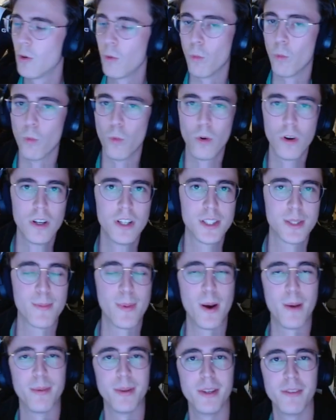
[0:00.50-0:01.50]
What's
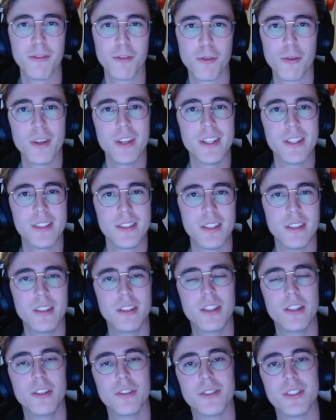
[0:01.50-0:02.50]
poppin', everyone? Is
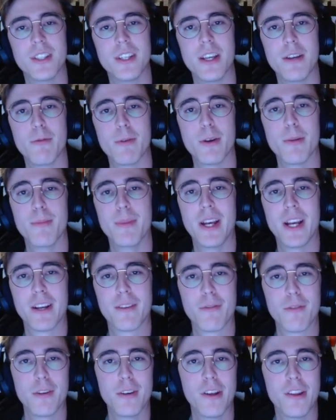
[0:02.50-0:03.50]
Lil. Today we are
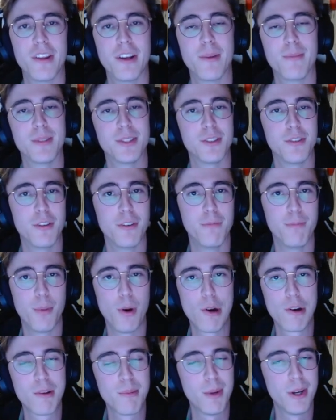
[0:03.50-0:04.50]
back for another episode of
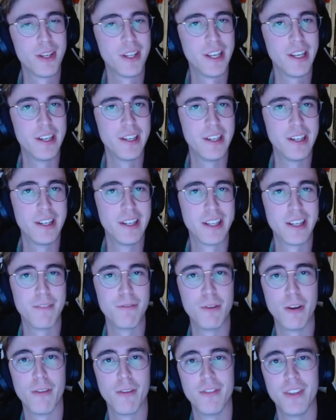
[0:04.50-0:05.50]
Pokemon editing.
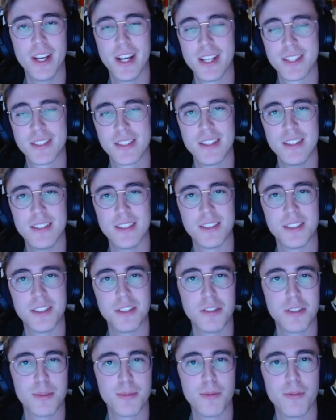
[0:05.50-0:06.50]
If you have not seen this
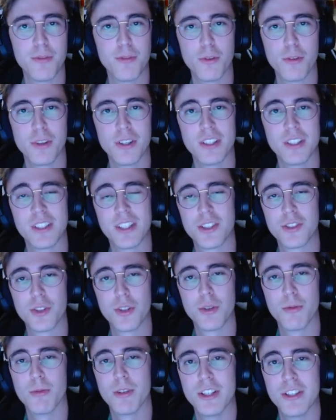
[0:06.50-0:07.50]
series before,
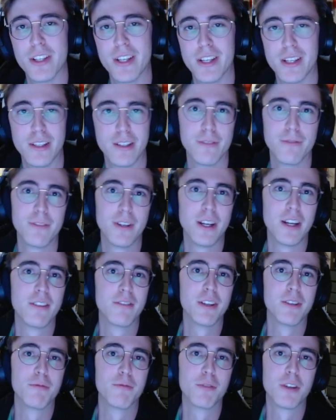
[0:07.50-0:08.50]
essentially we are taking a Fire
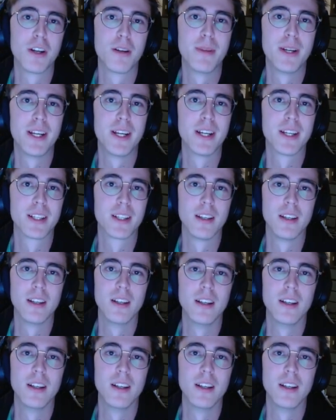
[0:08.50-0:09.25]
Red ROM hack,